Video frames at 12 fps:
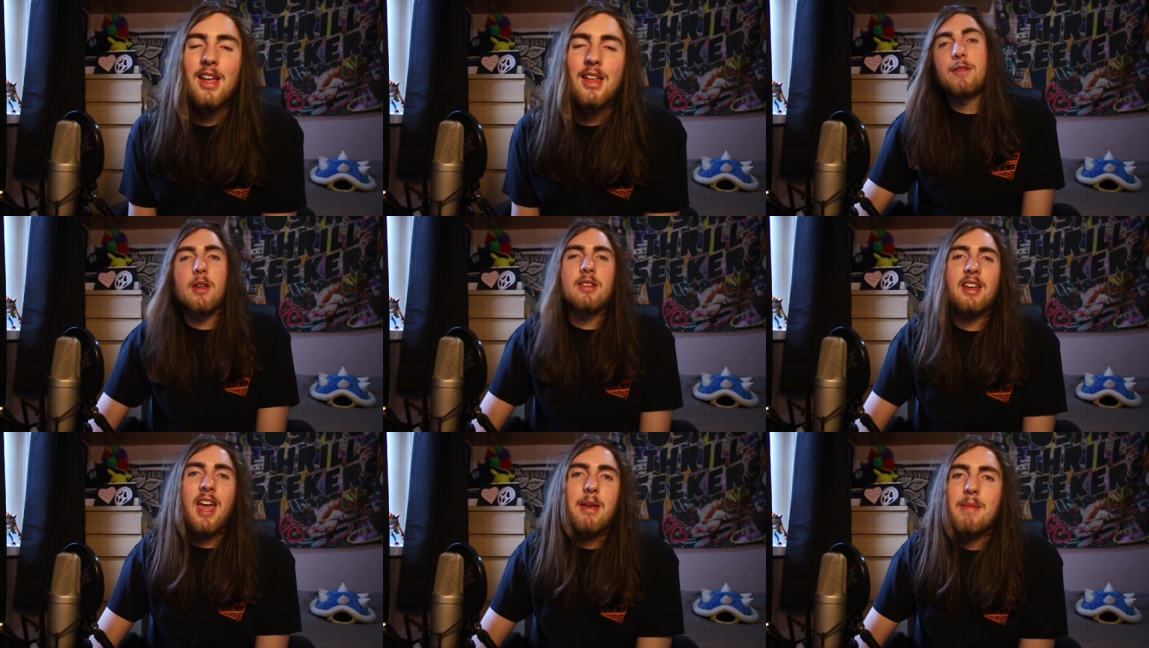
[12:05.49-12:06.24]
At first
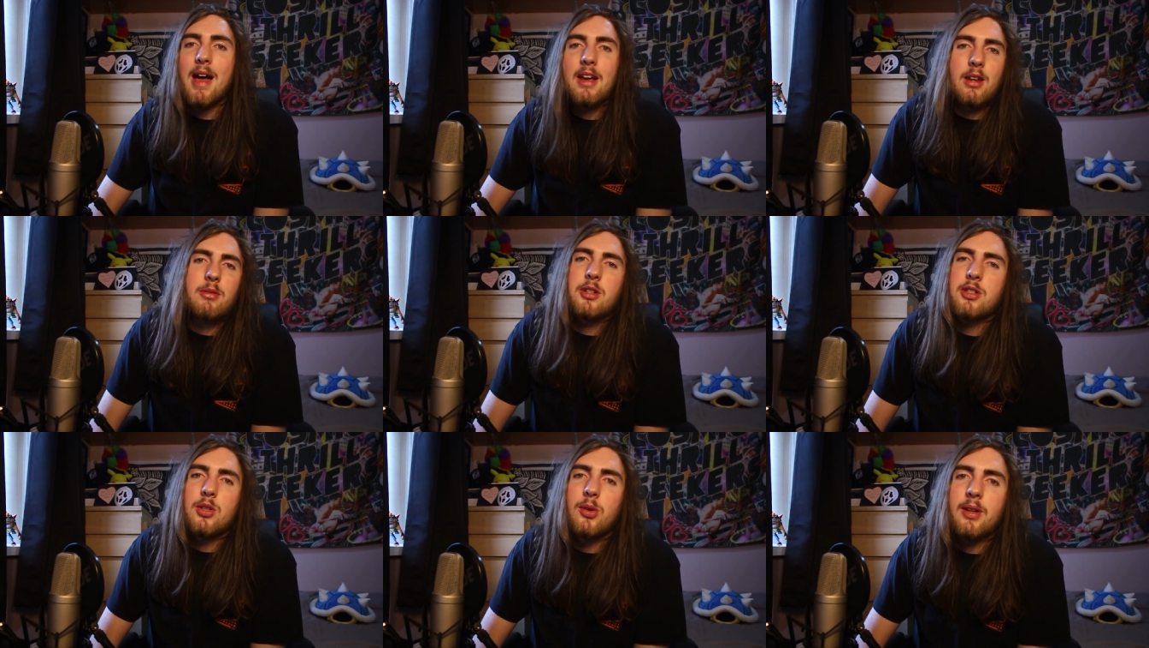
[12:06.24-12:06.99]
they came back and they were
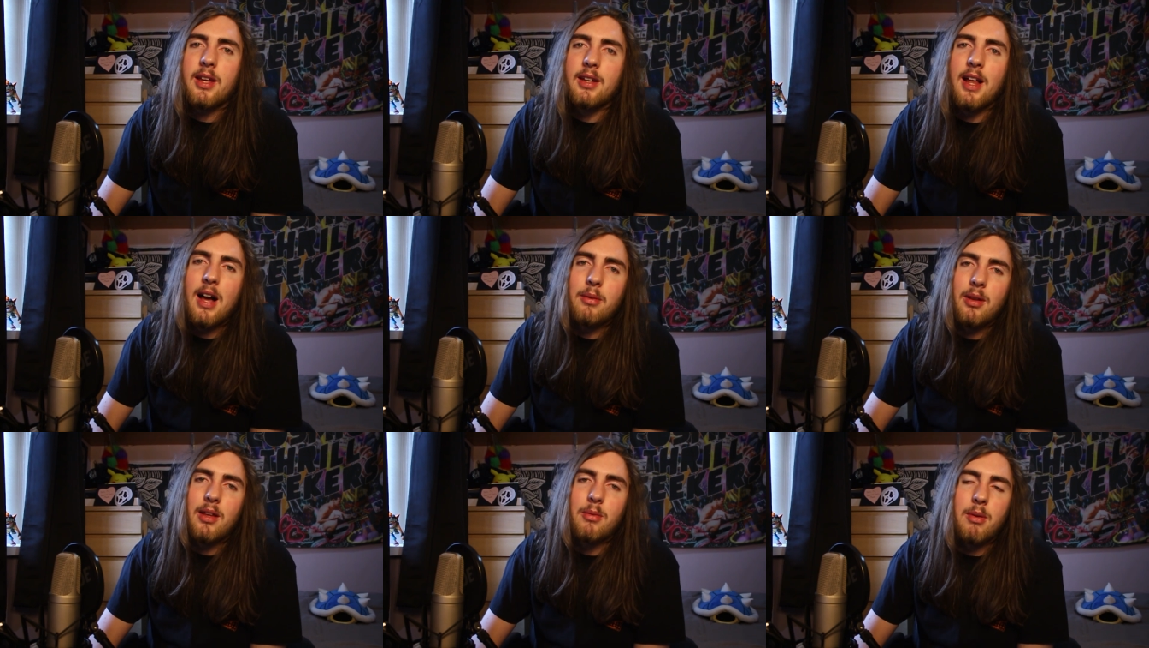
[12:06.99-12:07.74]
just talking
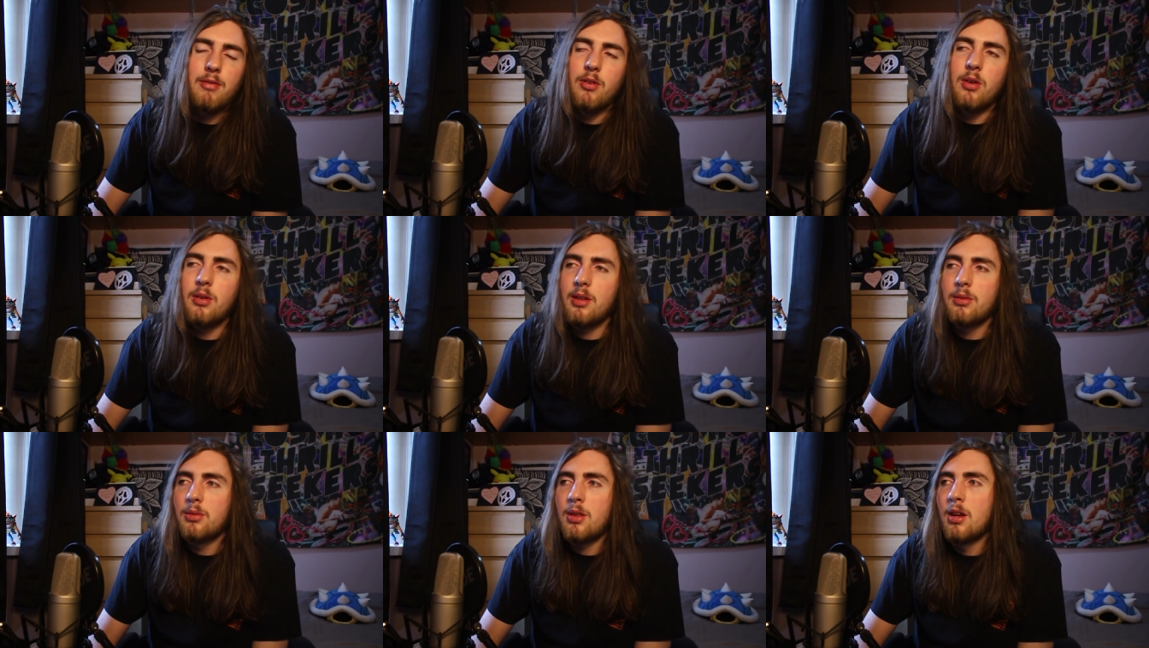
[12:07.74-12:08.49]
loudly, and we thought,
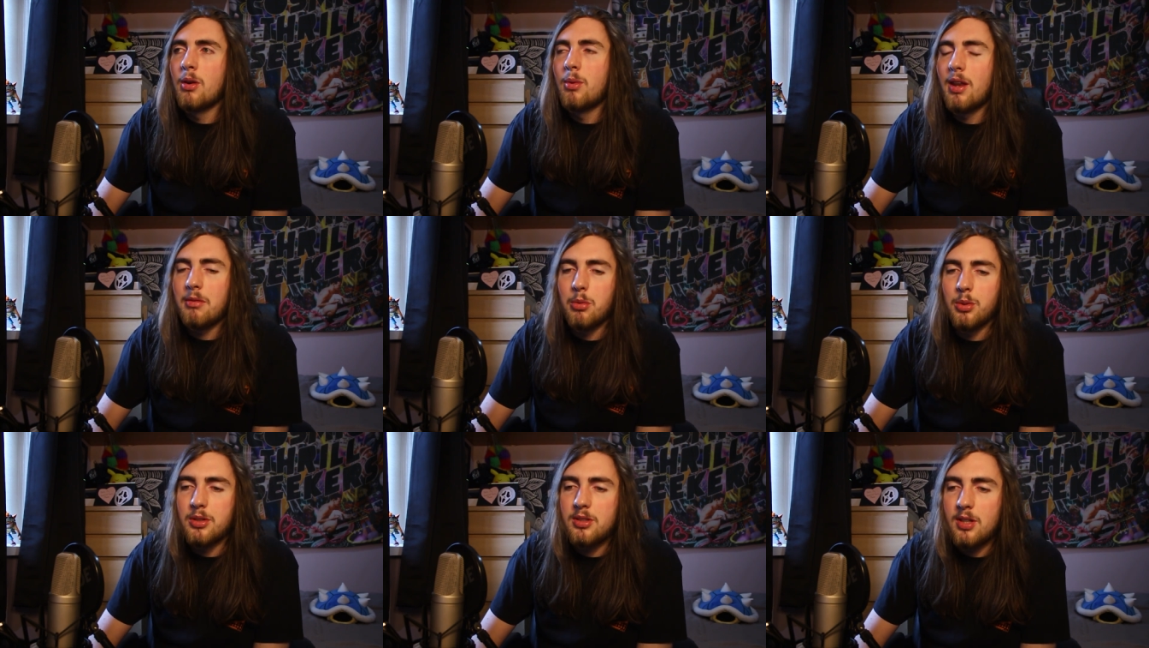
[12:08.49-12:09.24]
you know, whatever,
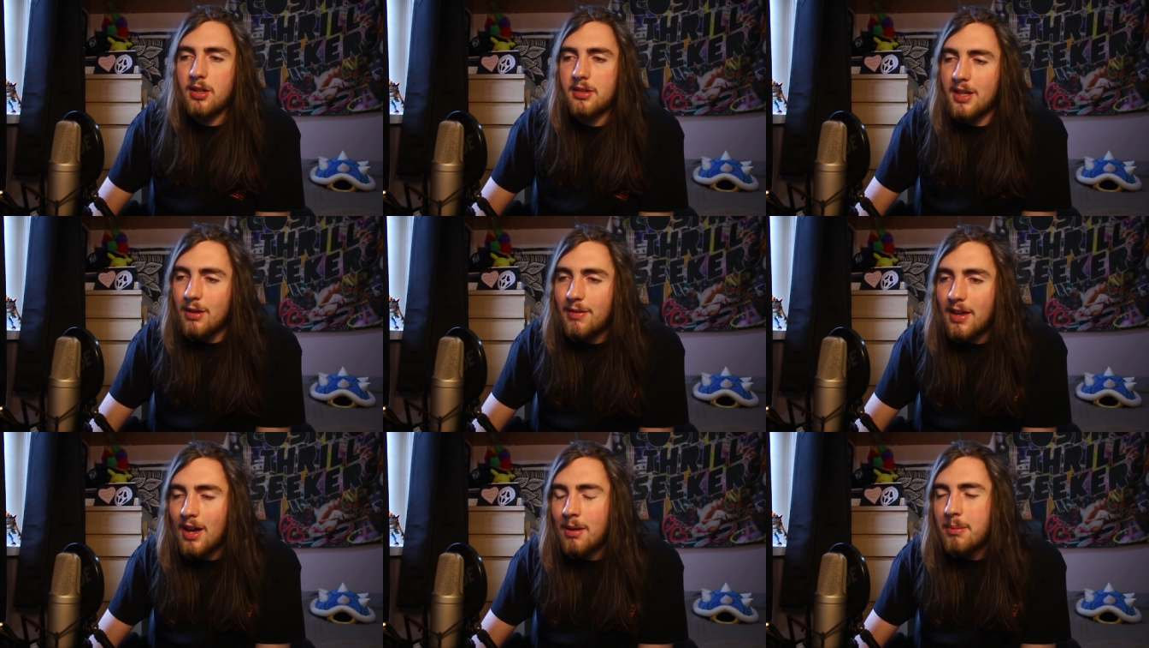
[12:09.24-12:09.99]
we'll just turn the
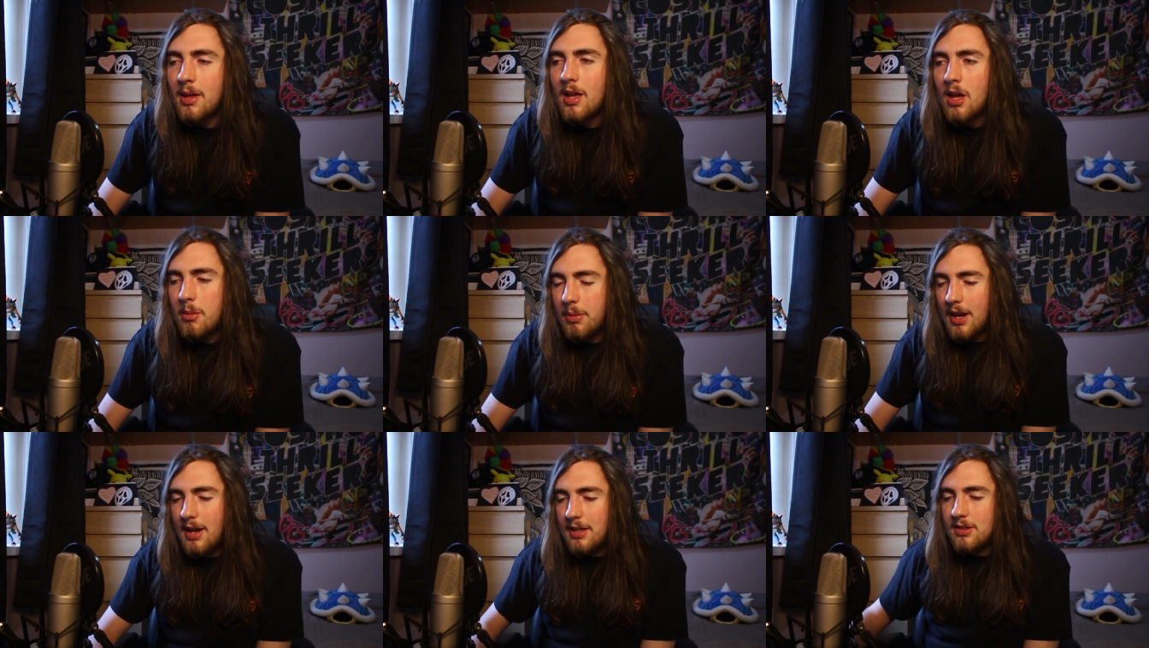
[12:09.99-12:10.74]
TV up. But
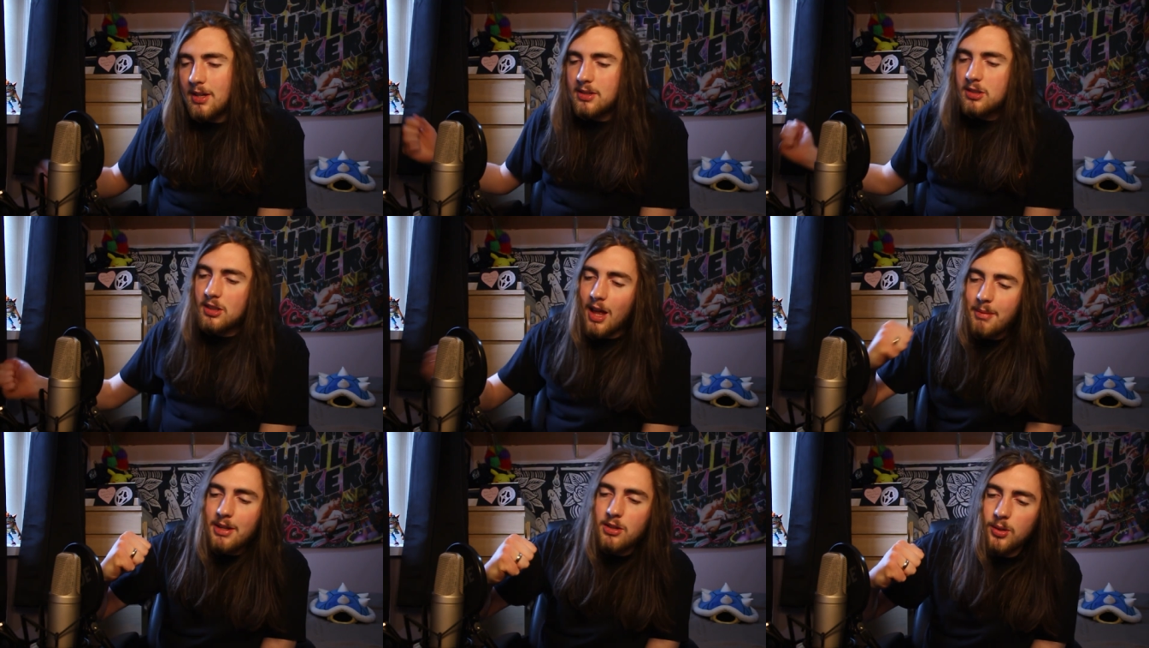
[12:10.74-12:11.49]
then they started
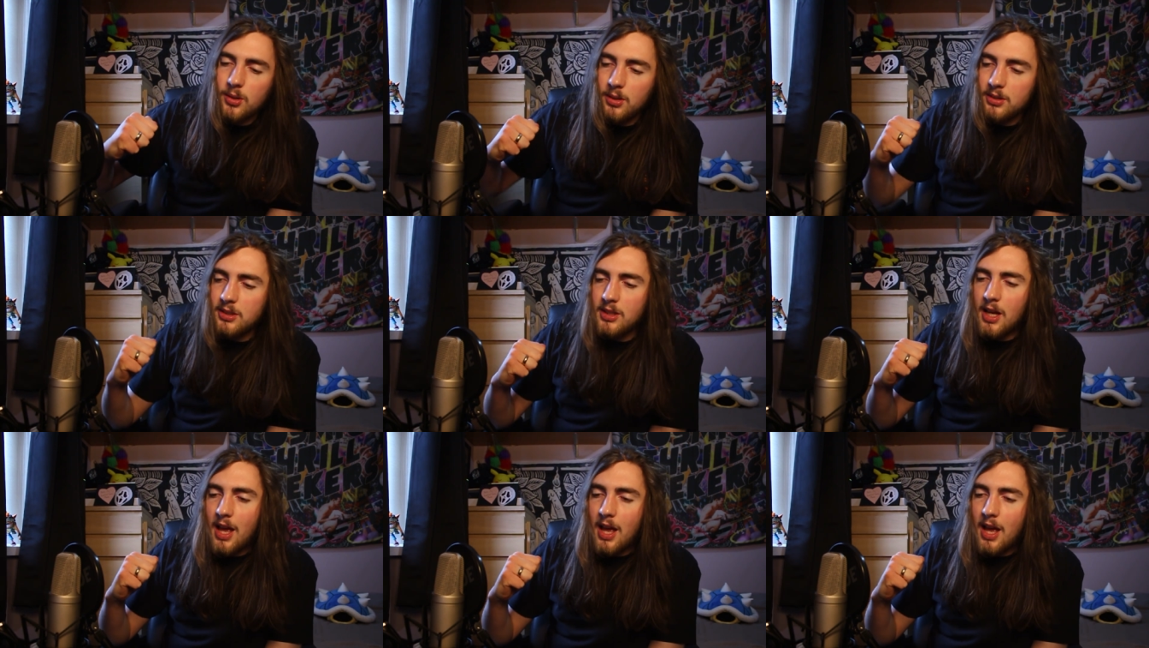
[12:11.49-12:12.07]
slamming doors